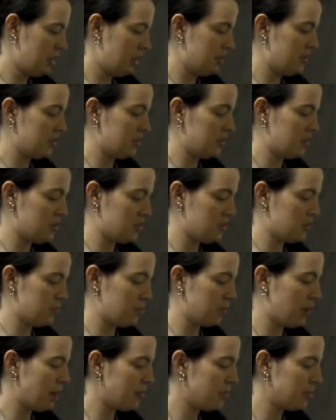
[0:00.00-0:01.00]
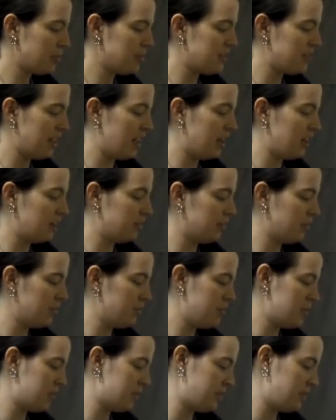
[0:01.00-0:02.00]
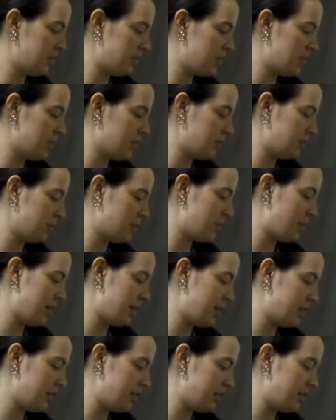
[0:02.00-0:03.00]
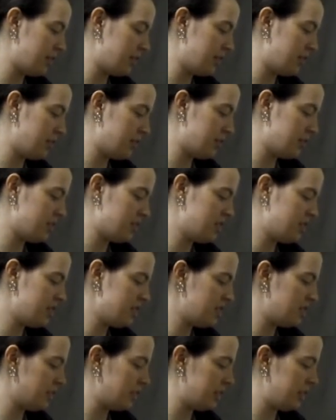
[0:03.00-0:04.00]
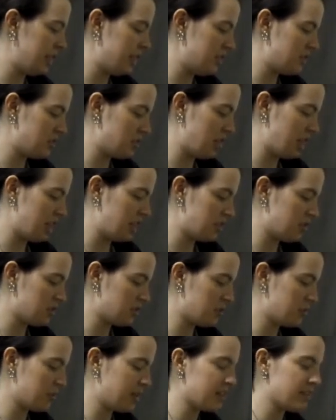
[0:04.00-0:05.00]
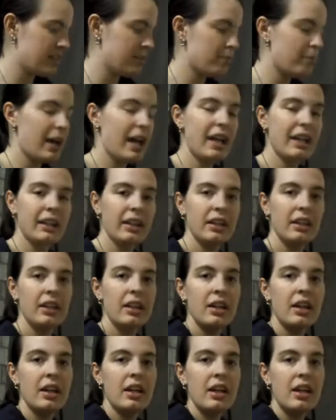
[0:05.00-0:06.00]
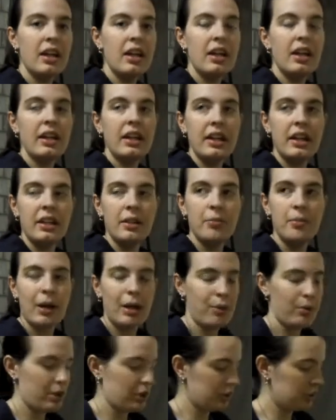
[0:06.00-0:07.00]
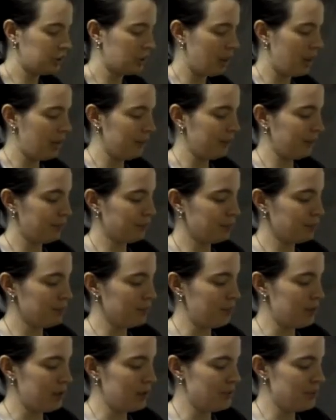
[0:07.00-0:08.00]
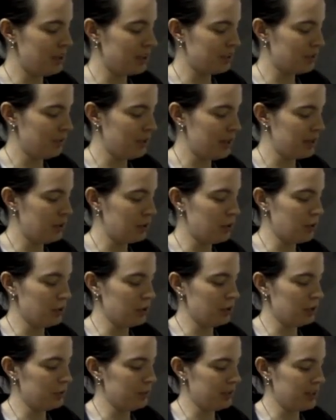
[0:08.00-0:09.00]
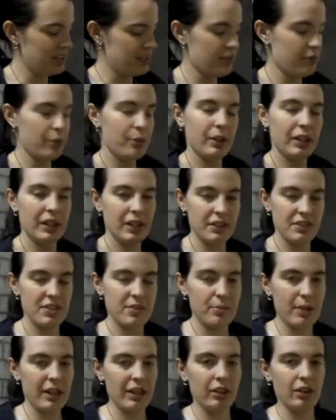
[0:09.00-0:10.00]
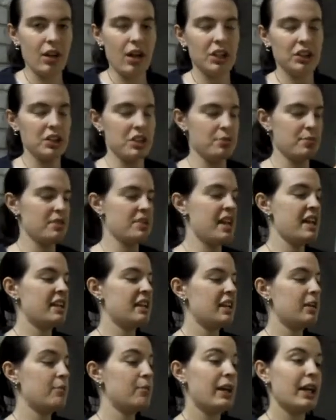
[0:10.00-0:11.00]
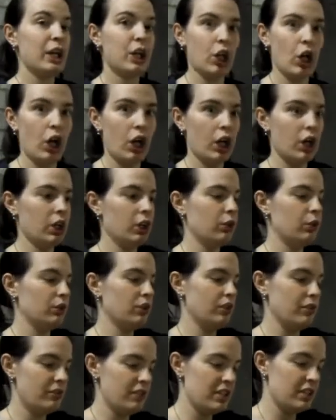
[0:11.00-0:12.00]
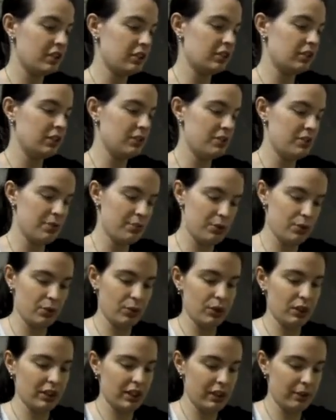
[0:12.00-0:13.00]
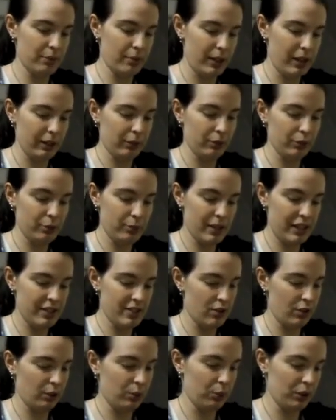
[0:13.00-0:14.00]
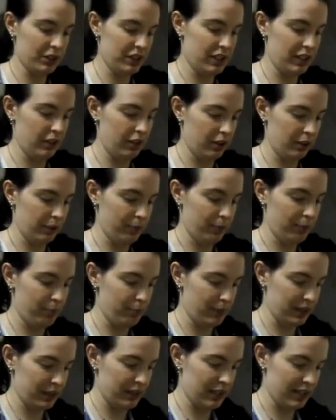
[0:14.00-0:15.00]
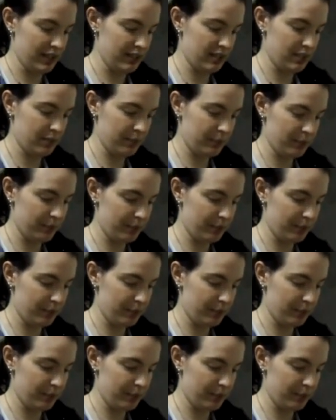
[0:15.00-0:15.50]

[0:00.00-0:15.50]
So you can probably tell from this video, from my other videos, the scenery has changed because I'm back in my workshop, but I'm tucked away in a corner because everywhere else in my garage has been taken up by a car or a vehicle of some sort that my roommates are working on. But that's